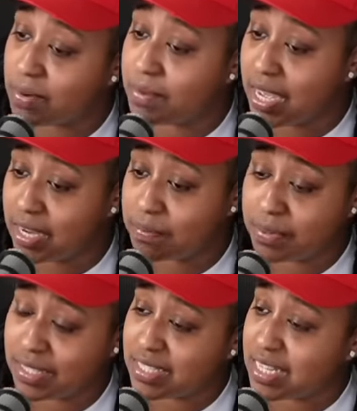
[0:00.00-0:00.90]
me how to put
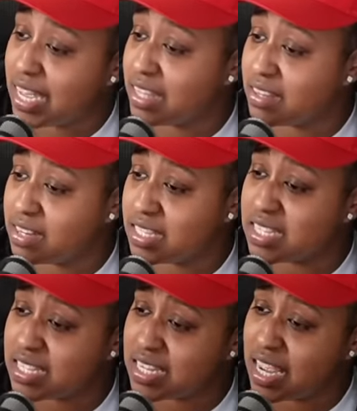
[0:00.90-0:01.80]
it together and
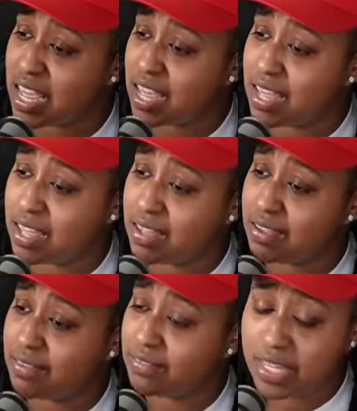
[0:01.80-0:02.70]

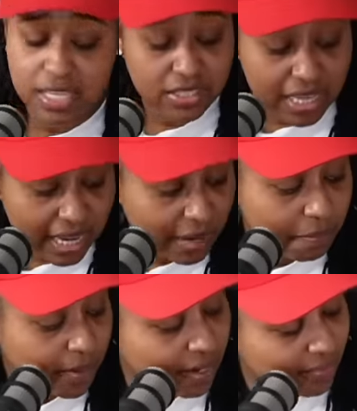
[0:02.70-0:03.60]
stuff so I could
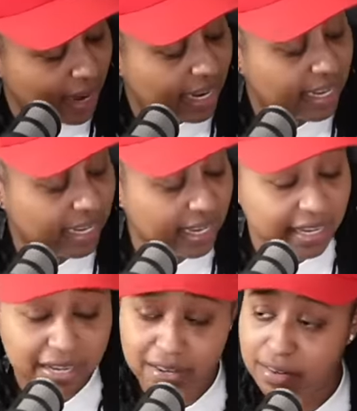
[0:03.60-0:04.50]
put it right
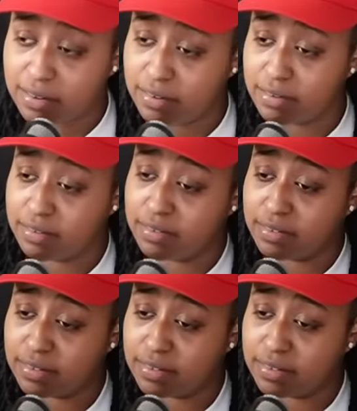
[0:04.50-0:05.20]
here.